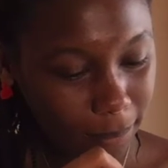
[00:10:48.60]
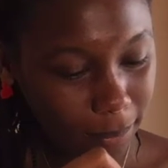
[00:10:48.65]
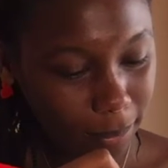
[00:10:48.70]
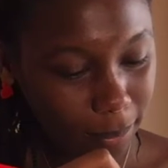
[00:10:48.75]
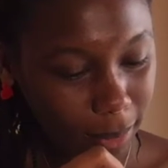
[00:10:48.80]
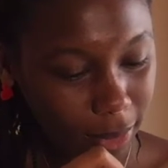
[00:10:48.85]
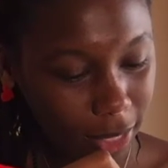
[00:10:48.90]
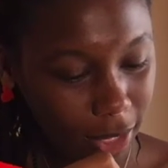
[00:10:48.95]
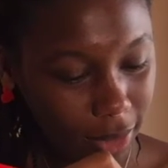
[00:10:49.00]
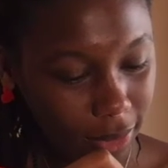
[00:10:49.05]

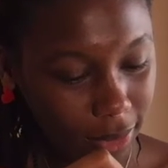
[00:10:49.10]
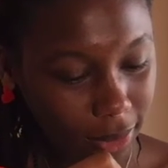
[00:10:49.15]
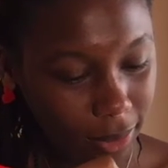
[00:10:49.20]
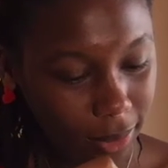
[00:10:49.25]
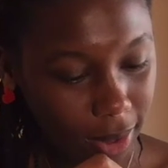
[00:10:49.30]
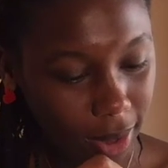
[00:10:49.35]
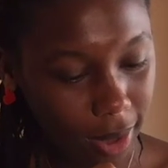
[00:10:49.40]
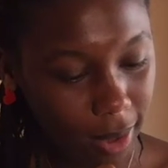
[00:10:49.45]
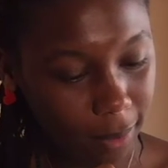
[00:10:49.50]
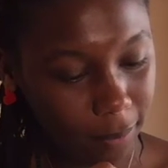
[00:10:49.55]
But that's
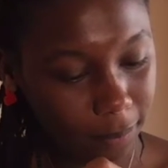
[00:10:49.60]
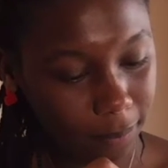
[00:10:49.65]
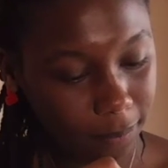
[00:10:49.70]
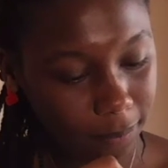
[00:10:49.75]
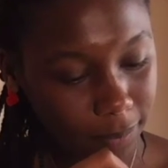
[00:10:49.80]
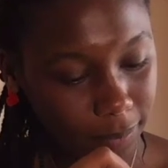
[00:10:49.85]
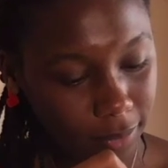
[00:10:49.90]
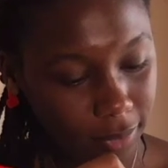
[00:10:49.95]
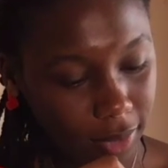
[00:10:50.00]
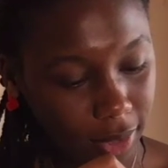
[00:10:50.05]
okay.
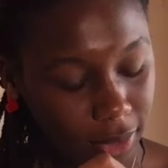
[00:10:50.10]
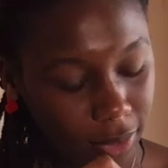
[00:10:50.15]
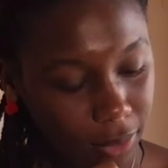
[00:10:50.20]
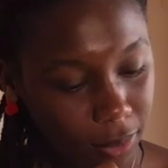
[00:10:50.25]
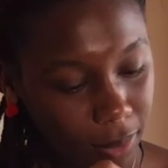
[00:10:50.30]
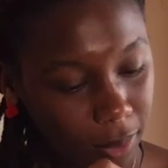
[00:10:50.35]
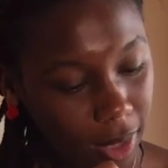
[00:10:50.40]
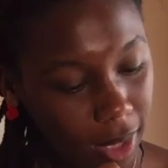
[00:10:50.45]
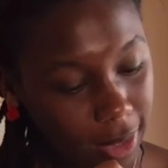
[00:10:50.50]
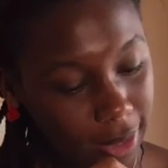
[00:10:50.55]

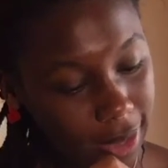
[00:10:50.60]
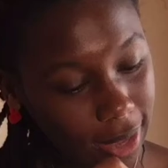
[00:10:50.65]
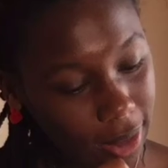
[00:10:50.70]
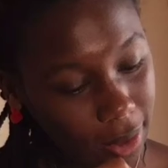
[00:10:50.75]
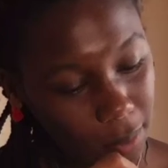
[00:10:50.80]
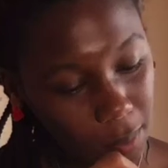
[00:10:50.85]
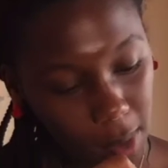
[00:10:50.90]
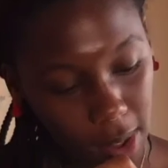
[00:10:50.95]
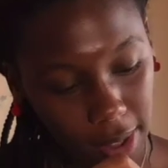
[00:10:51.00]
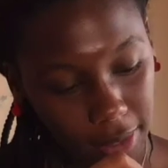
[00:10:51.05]
That's,
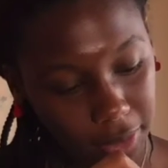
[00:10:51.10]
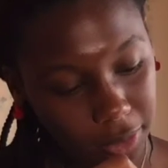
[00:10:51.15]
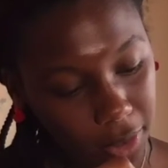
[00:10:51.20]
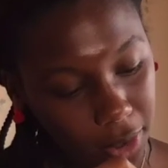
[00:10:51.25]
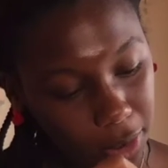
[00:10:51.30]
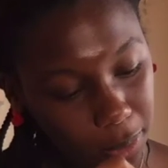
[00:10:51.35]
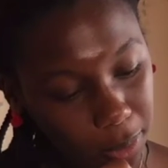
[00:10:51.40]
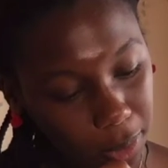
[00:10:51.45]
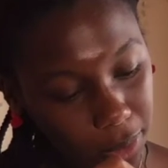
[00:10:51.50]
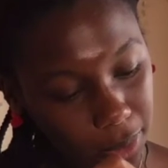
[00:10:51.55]
again, why it's
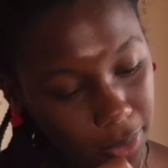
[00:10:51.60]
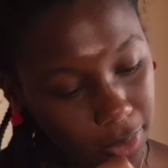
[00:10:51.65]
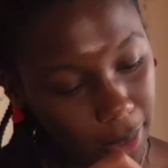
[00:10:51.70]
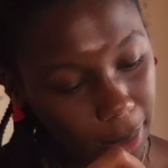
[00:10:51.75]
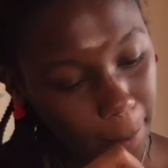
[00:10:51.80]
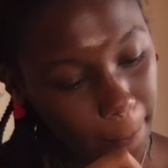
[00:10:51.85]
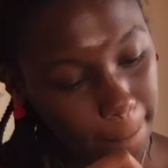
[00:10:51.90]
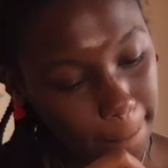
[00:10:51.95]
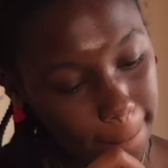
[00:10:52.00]
called a prototype.